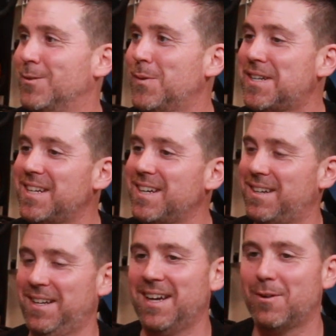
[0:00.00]
We did,
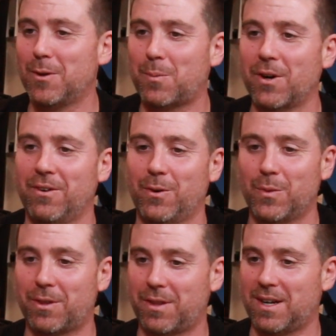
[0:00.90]
yeah. We partnered
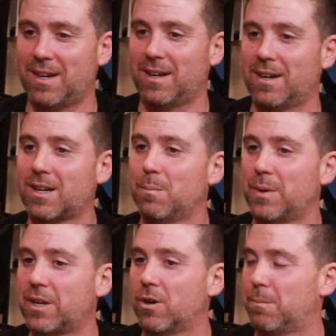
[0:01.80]
with a
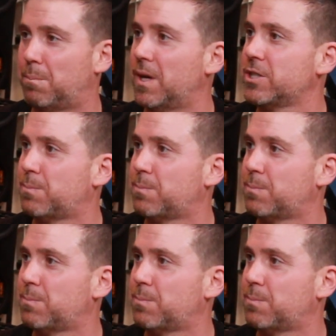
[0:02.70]
company called Bunch